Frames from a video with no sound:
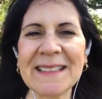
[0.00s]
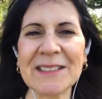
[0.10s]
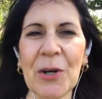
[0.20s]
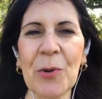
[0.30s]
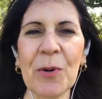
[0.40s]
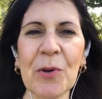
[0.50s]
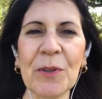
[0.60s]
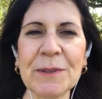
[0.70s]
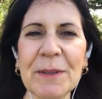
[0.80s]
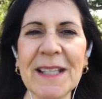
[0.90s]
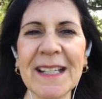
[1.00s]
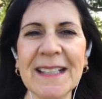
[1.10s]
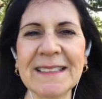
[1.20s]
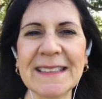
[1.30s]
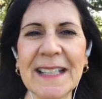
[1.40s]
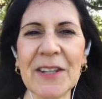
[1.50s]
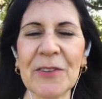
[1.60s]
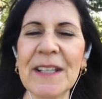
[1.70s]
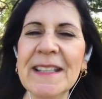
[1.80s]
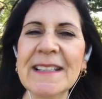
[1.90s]
So we're going to be getting together
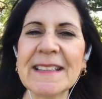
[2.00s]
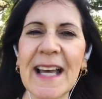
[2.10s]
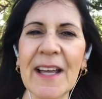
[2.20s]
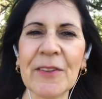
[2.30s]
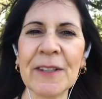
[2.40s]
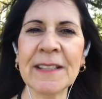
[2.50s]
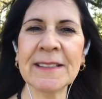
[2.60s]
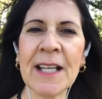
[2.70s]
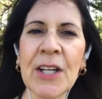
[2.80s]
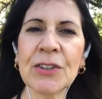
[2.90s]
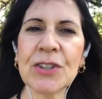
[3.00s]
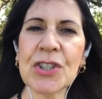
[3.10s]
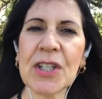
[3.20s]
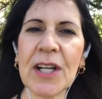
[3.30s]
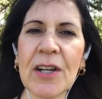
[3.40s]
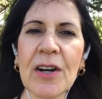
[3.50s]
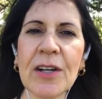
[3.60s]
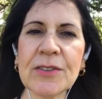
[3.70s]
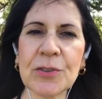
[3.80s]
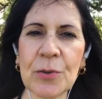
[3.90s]
in these gatherings to share
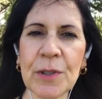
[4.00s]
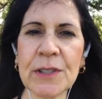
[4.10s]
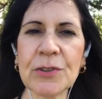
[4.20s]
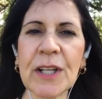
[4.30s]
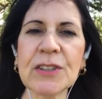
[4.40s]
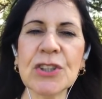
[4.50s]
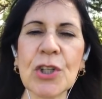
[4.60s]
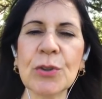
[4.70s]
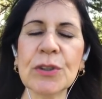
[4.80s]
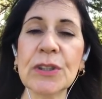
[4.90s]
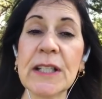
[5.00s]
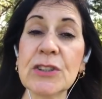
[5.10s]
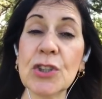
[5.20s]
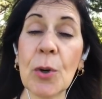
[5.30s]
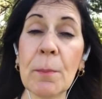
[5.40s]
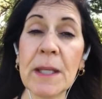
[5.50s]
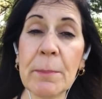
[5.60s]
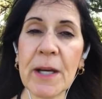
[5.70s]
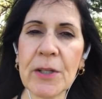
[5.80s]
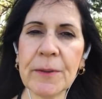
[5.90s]
our stories. You'll get to go, get to know me
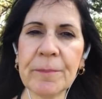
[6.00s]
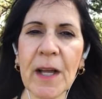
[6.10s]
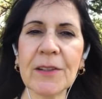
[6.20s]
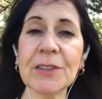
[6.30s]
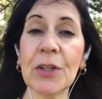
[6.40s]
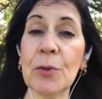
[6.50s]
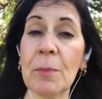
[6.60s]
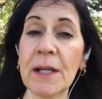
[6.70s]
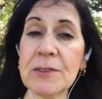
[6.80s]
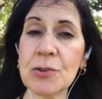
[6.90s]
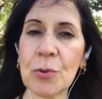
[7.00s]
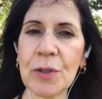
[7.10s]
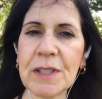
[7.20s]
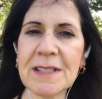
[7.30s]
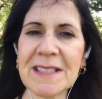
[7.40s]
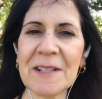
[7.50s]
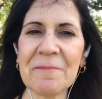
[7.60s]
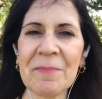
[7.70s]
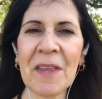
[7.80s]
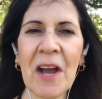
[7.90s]
better. I'll tell you my stories
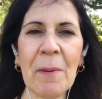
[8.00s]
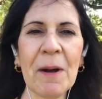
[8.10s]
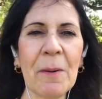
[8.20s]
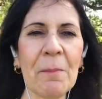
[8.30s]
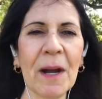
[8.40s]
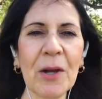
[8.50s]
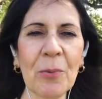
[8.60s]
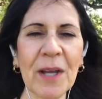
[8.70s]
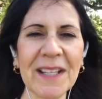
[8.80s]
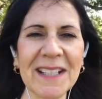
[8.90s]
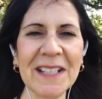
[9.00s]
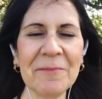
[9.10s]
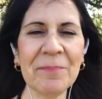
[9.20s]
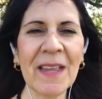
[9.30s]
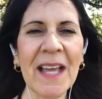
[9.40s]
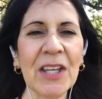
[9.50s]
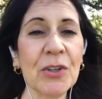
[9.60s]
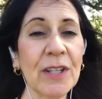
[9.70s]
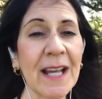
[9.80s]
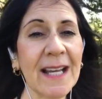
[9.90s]
about my awakening.
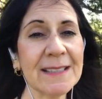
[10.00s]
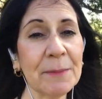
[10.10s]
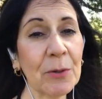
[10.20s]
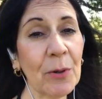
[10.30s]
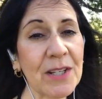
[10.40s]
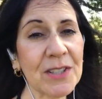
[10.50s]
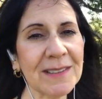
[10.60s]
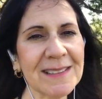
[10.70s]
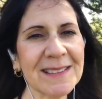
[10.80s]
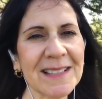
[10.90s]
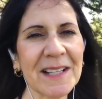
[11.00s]
You could ask me questions